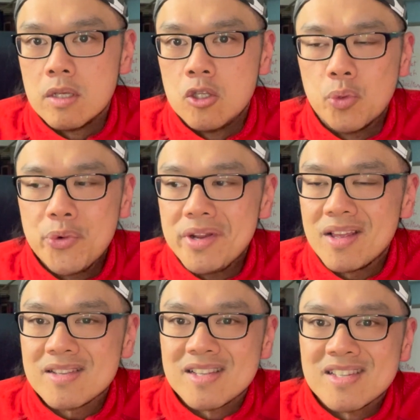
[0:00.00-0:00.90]
You don't
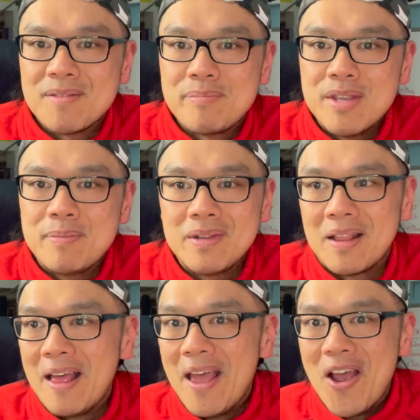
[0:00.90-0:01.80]
realize that some people
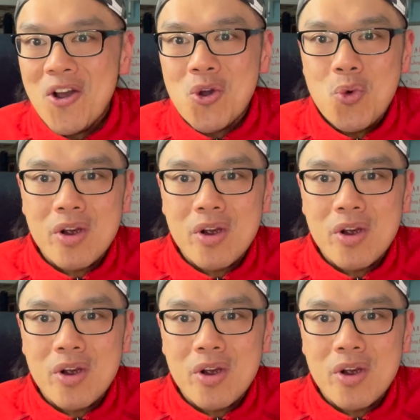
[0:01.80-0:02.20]
who